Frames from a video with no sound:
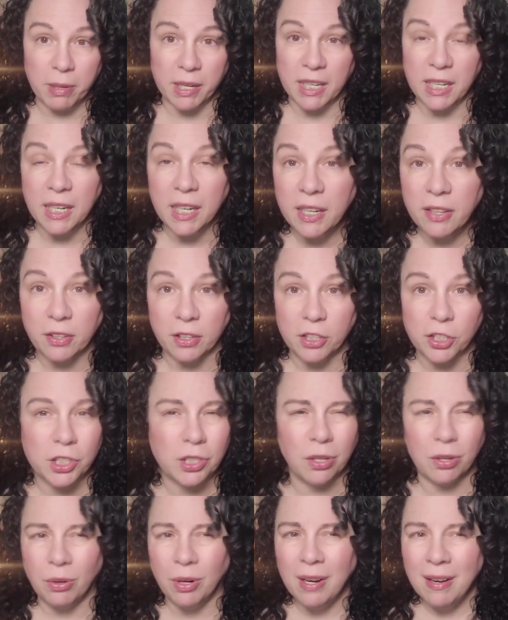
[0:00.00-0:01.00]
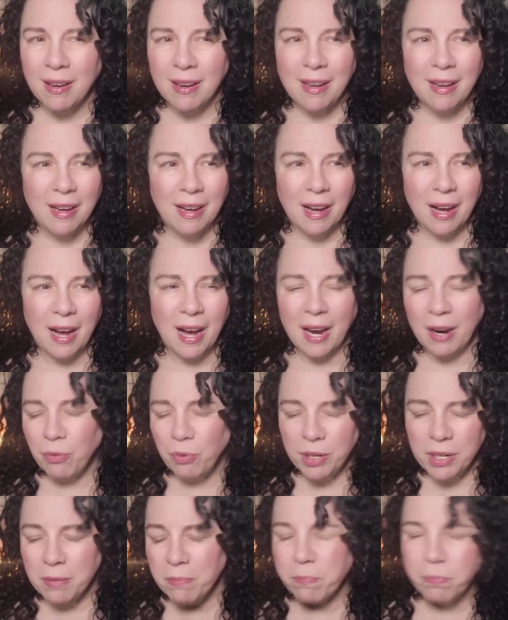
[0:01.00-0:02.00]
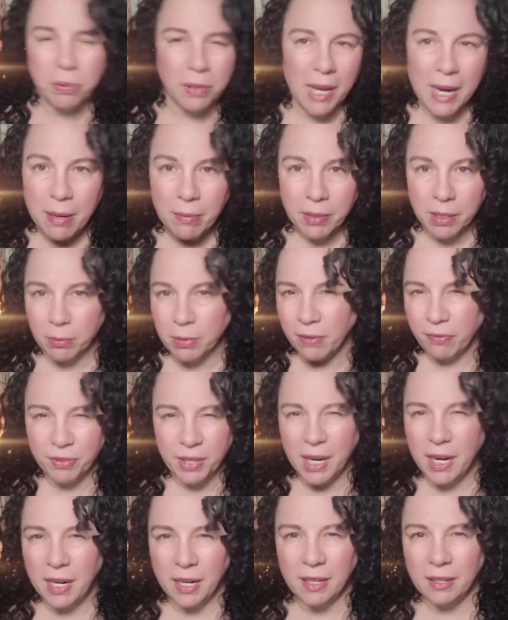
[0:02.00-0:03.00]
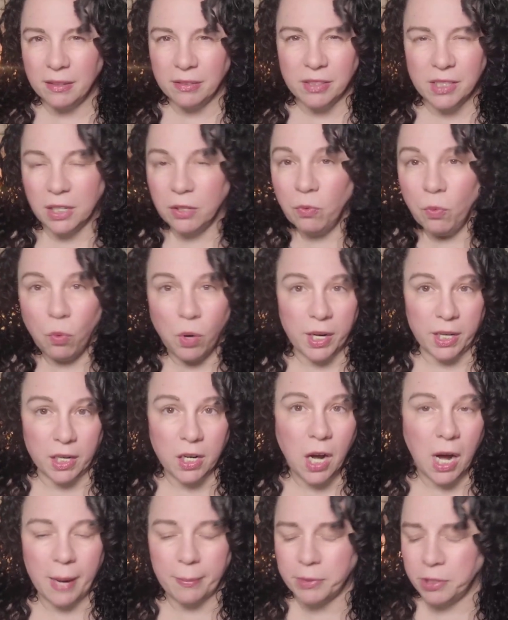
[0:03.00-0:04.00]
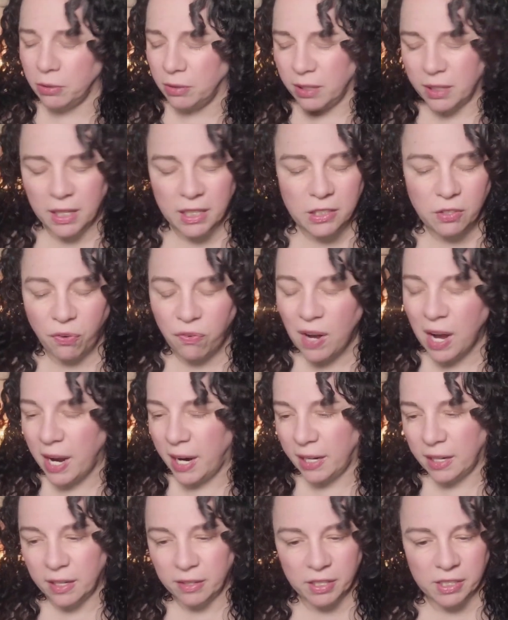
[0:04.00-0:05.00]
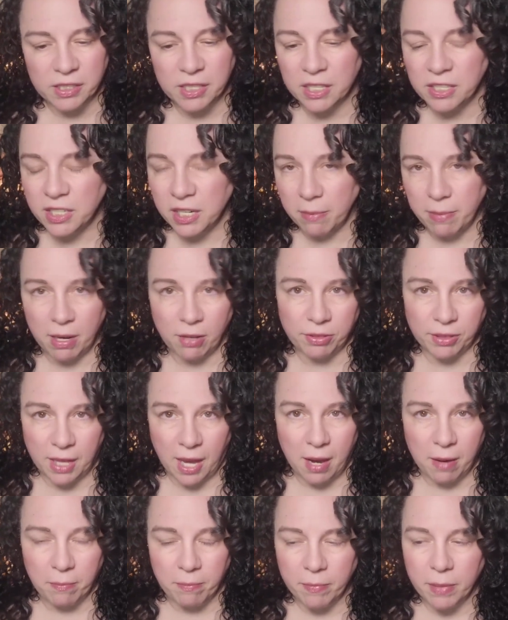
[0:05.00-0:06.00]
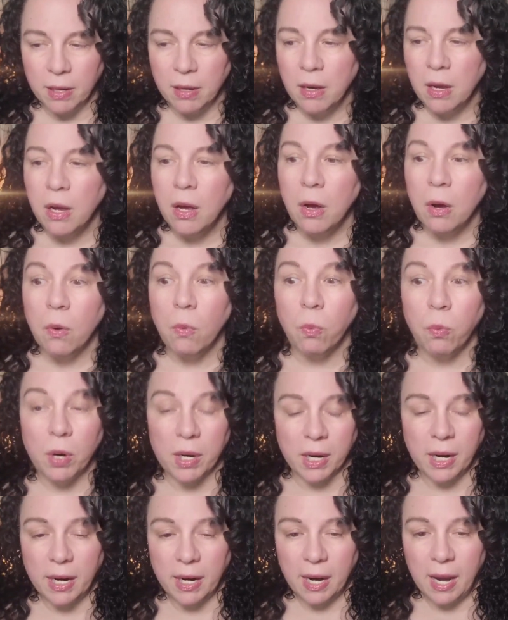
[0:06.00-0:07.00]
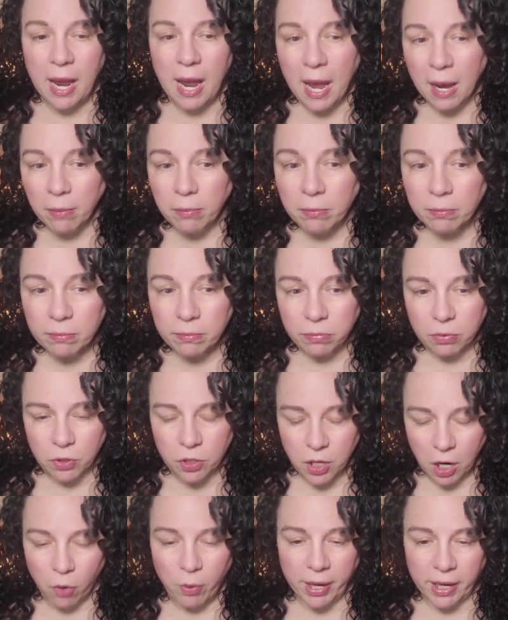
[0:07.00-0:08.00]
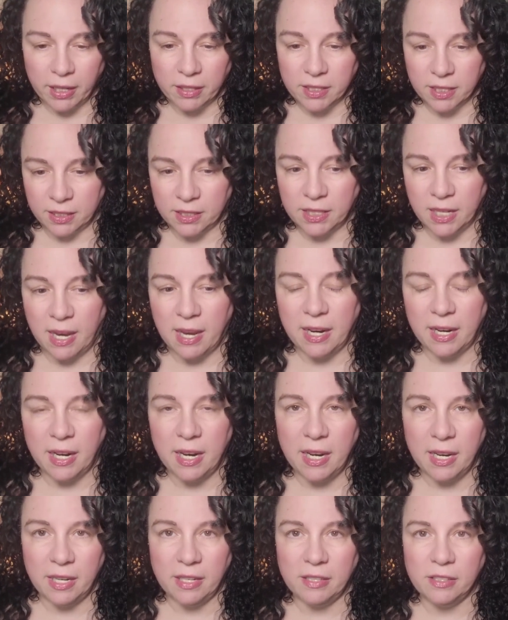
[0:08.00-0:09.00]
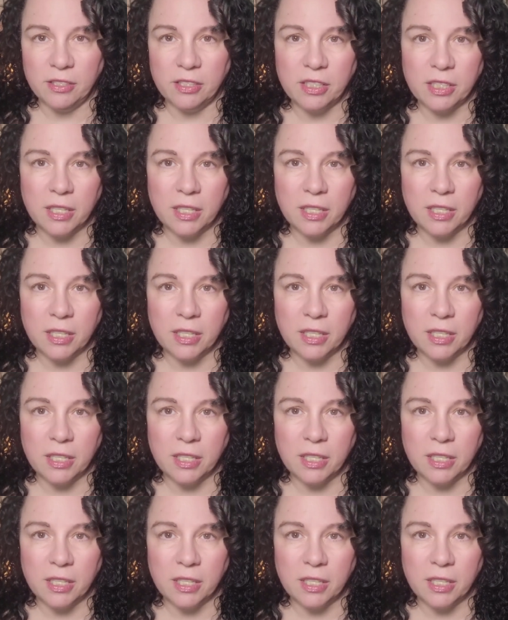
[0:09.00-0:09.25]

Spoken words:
either. So I wouldn't blame them if they didn't want to cop to it. It's fine. This isn't about them. What I am going to say is,